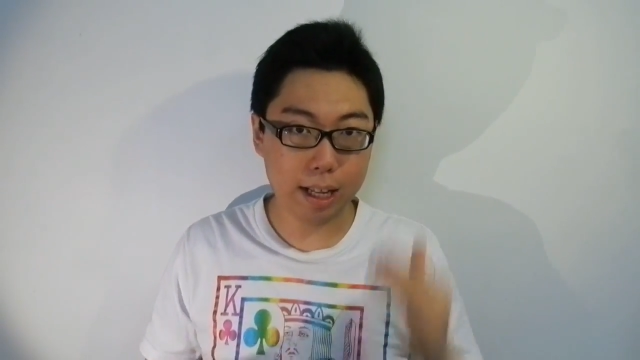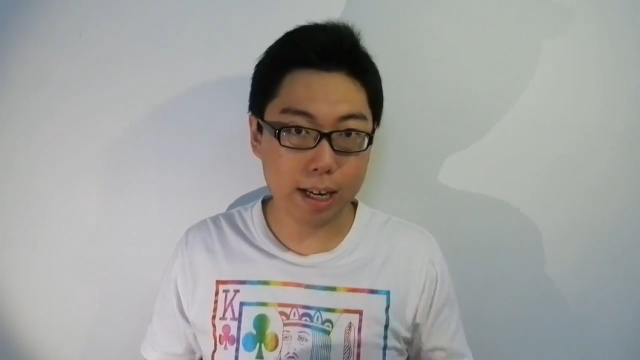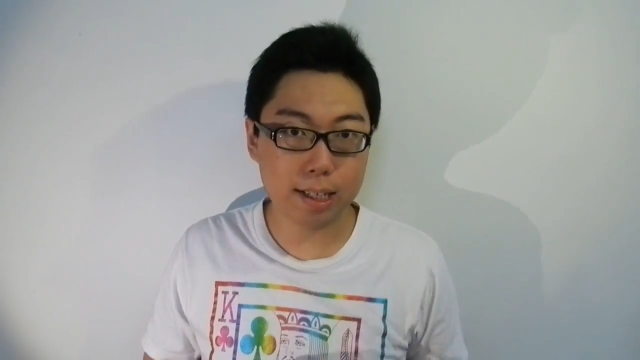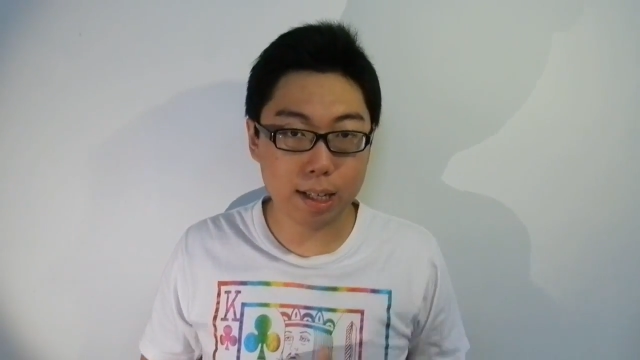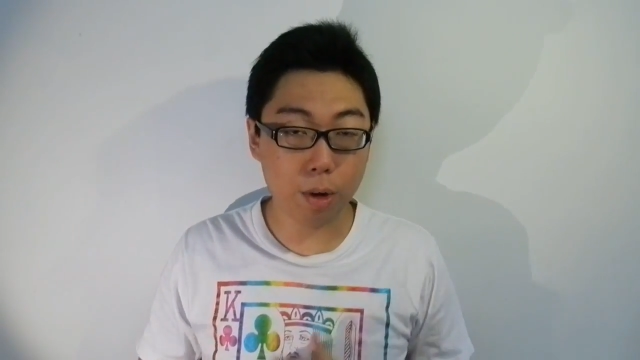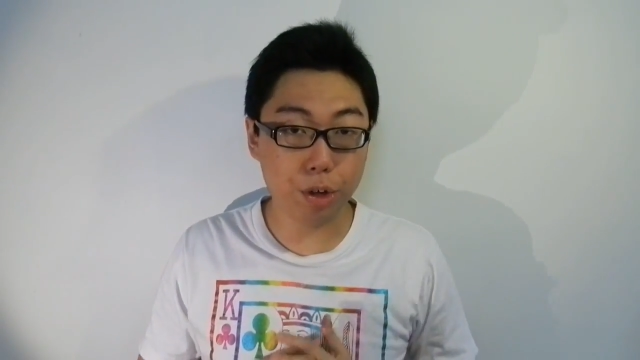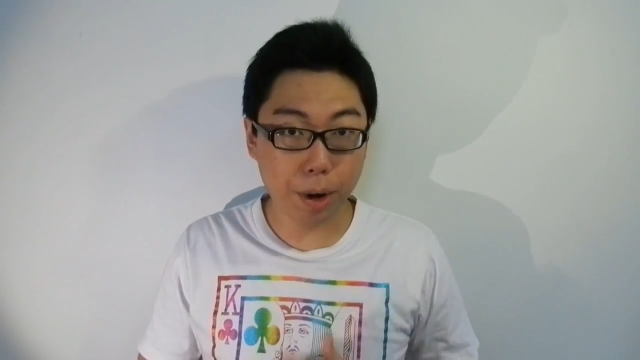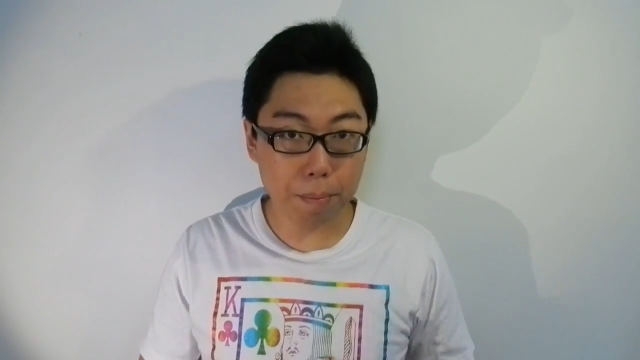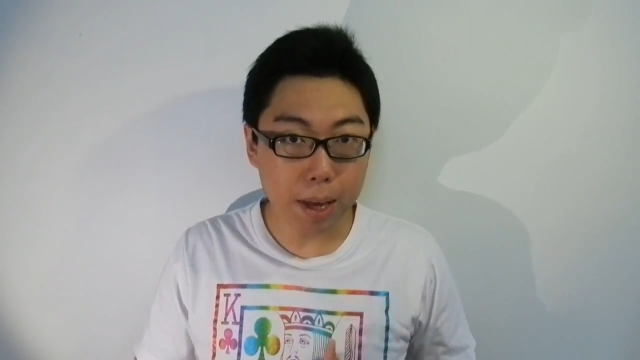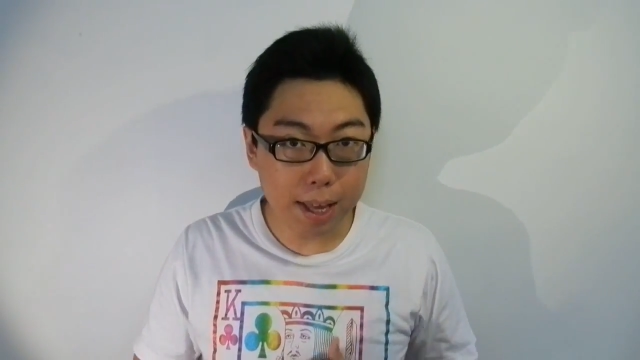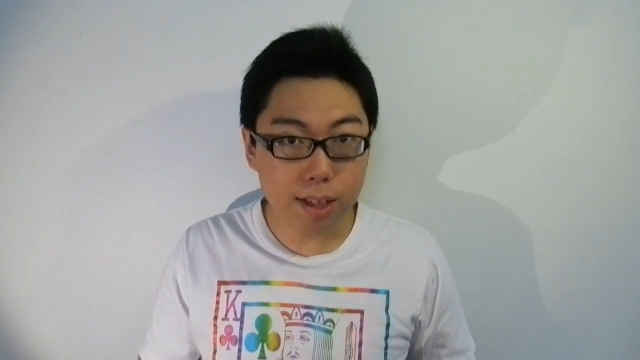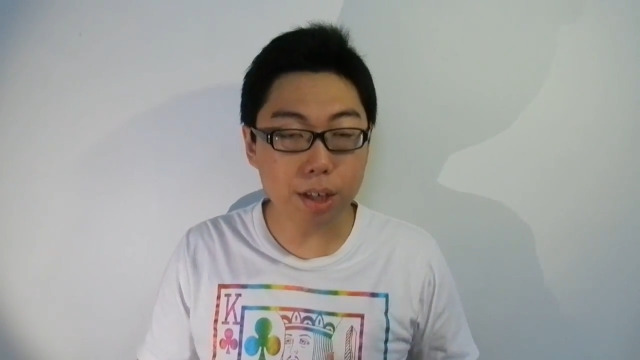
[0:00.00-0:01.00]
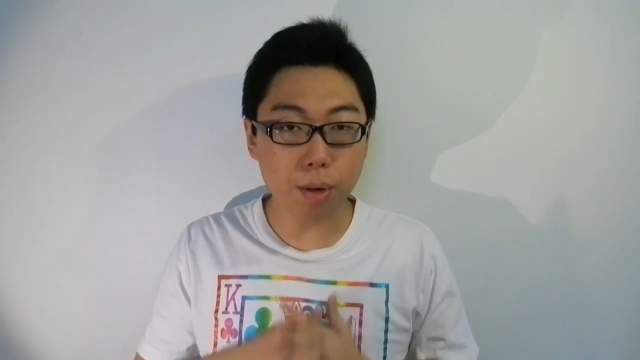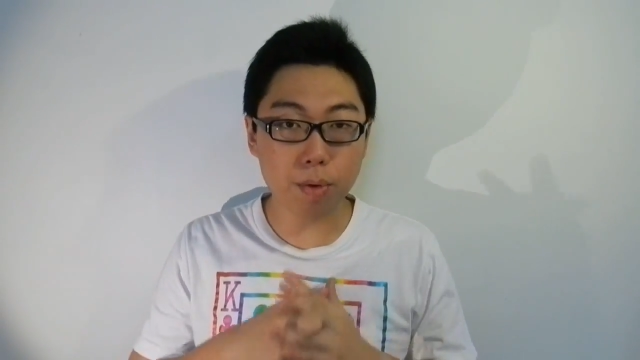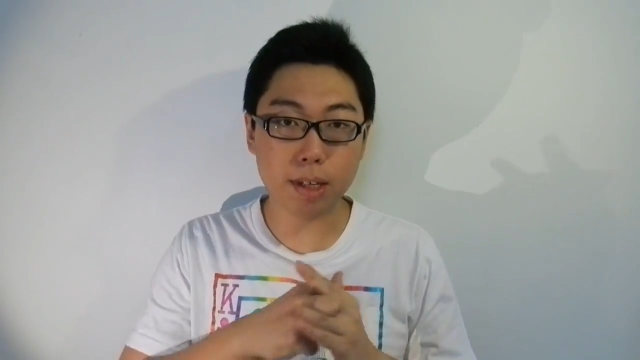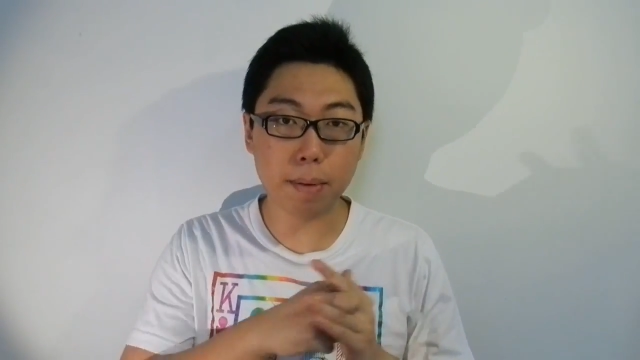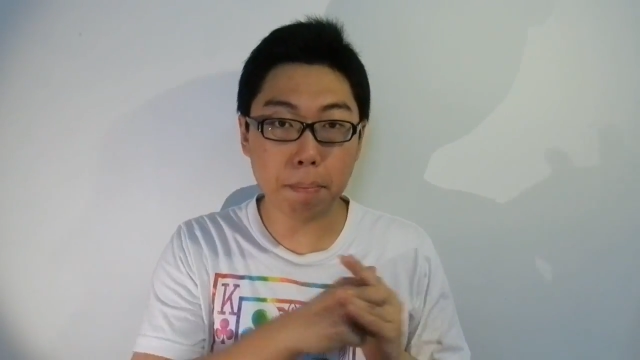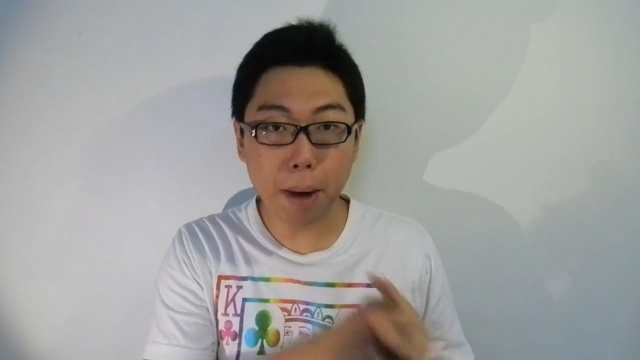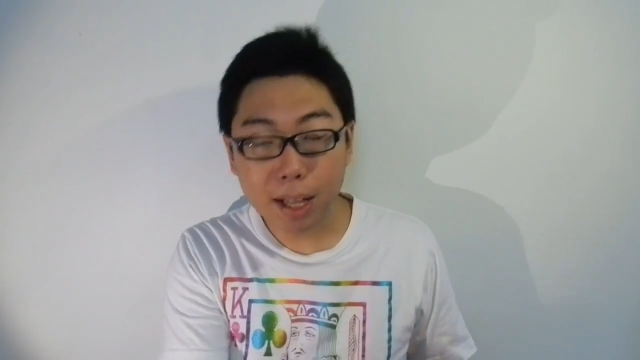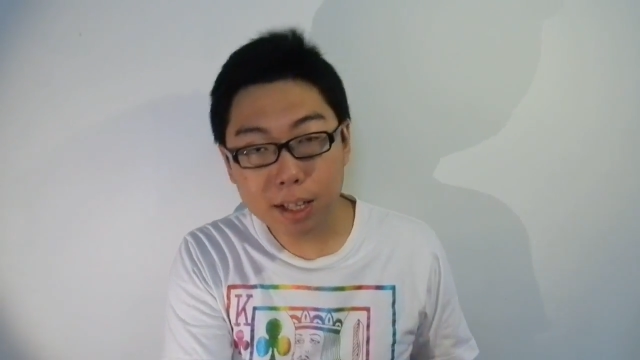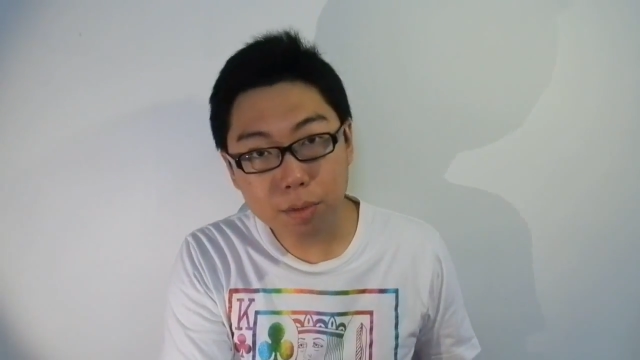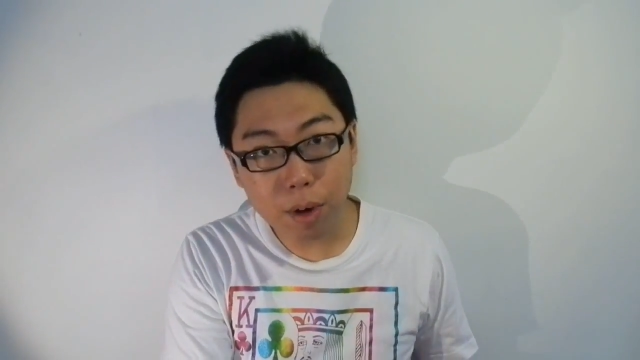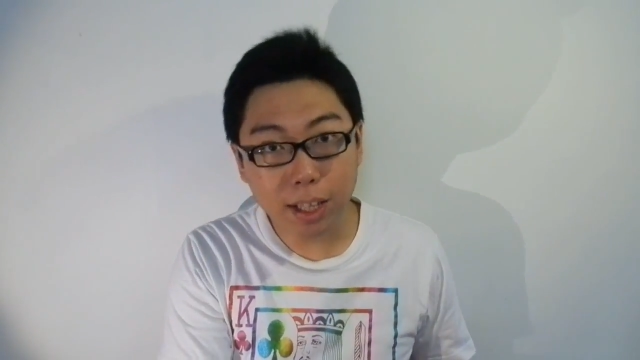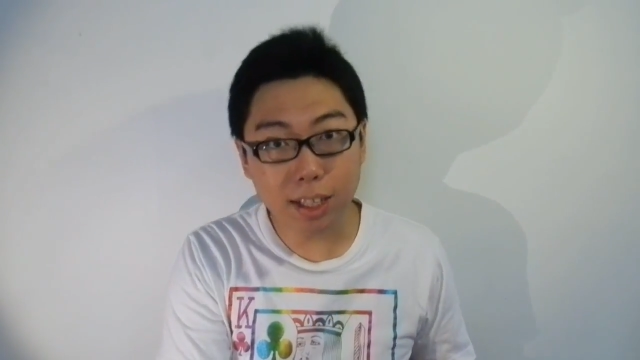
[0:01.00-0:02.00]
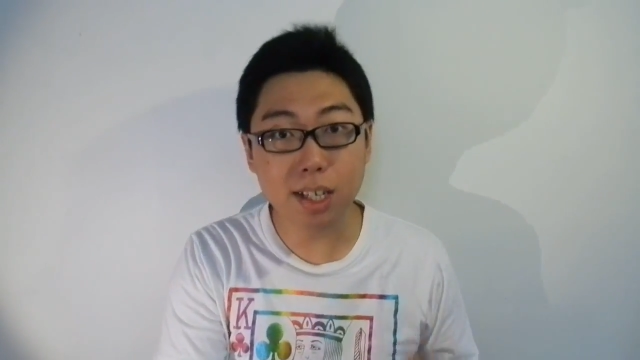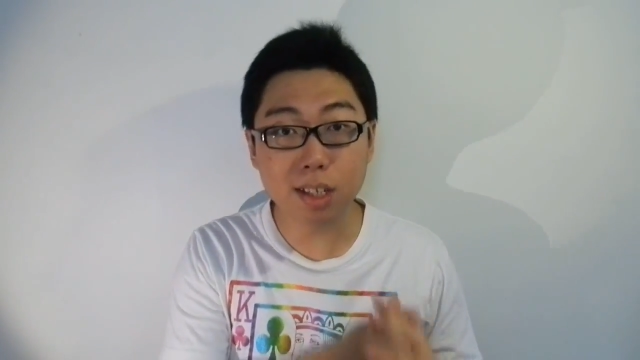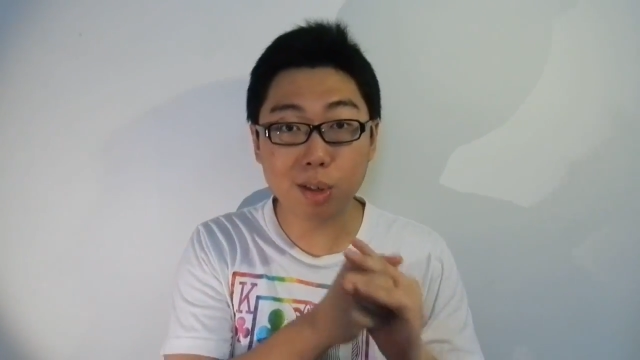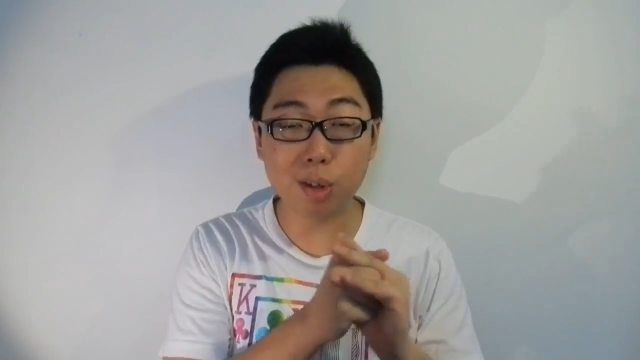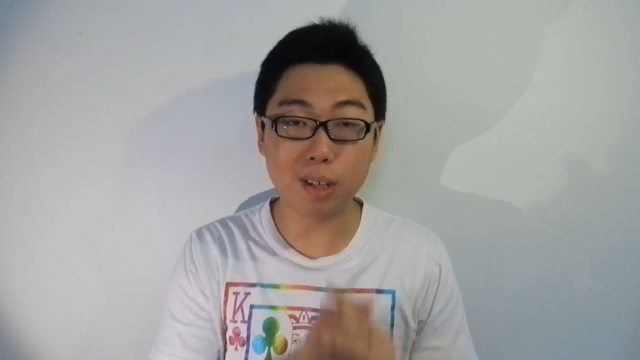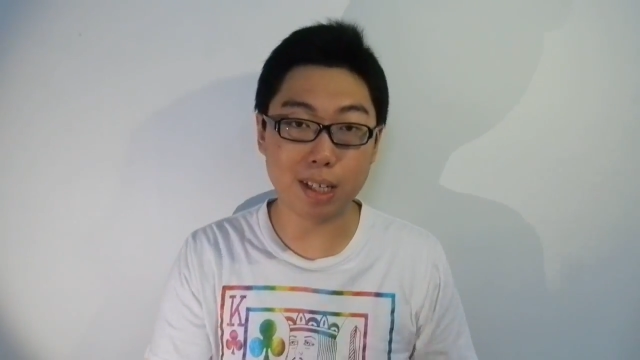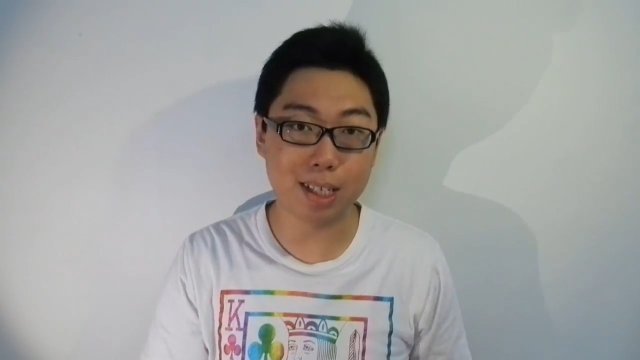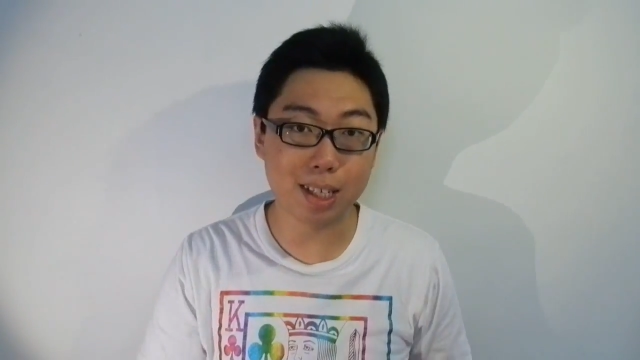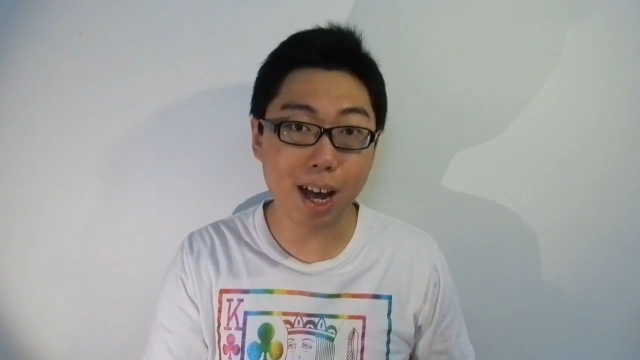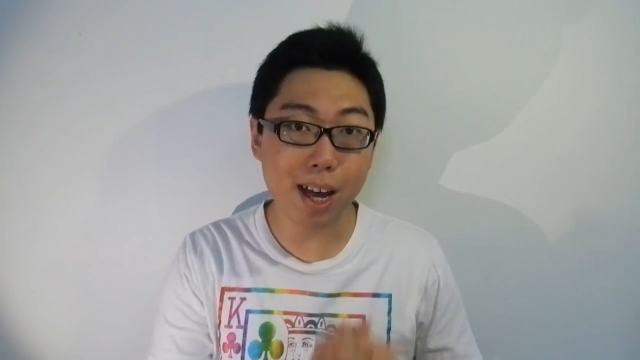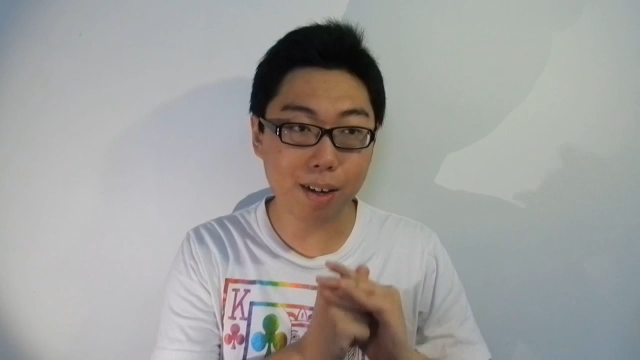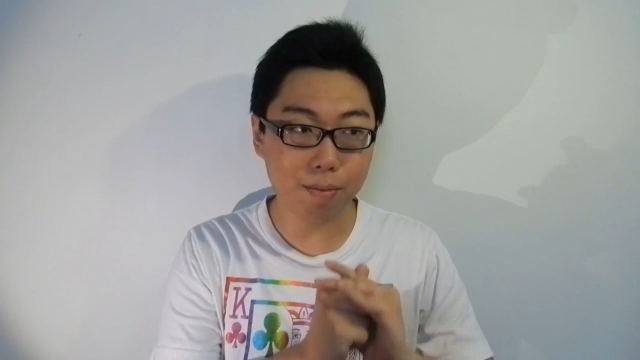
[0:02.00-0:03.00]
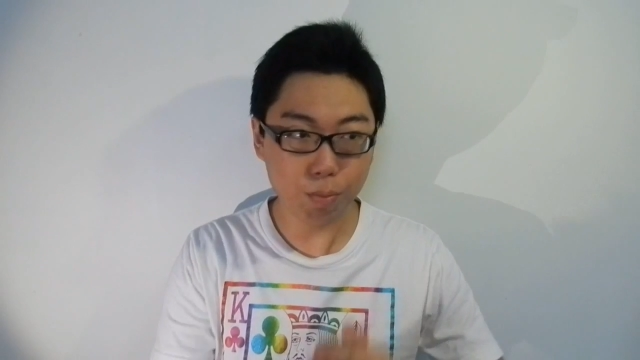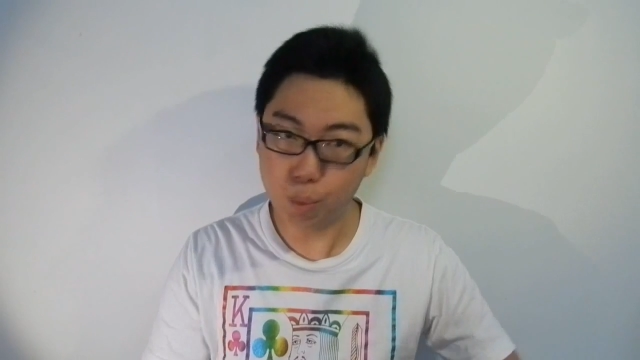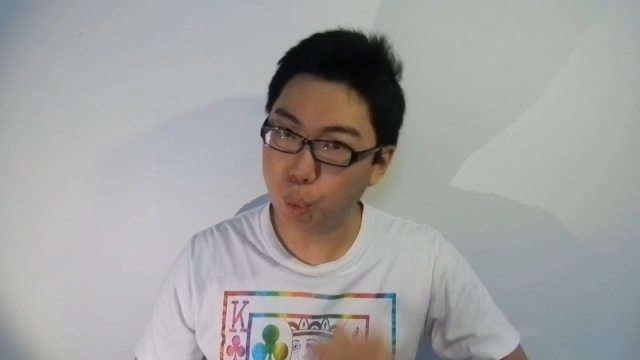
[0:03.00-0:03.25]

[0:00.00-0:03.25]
let us now jump into using balance factors to decide